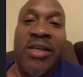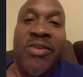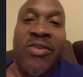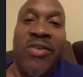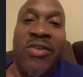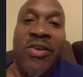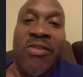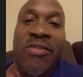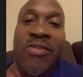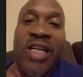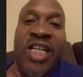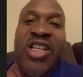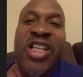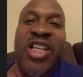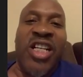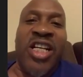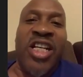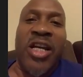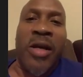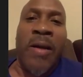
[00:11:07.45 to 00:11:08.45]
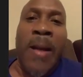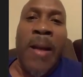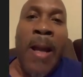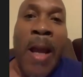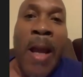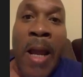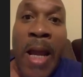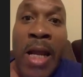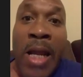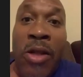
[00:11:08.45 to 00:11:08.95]
You know, he didn't care.
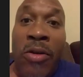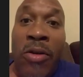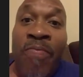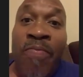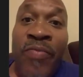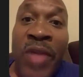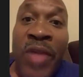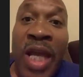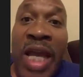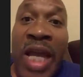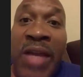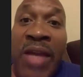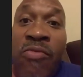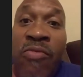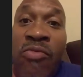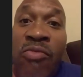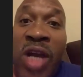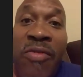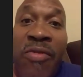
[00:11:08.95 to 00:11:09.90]
And look, and